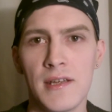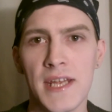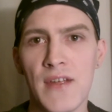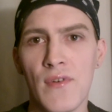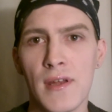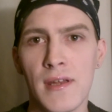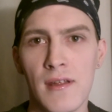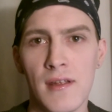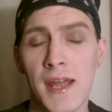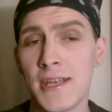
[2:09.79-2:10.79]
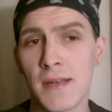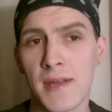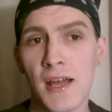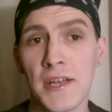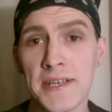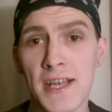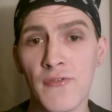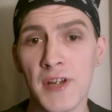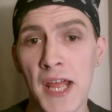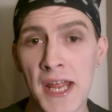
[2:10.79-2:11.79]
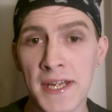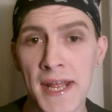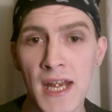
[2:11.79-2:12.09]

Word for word: David, ends up killing himself in the end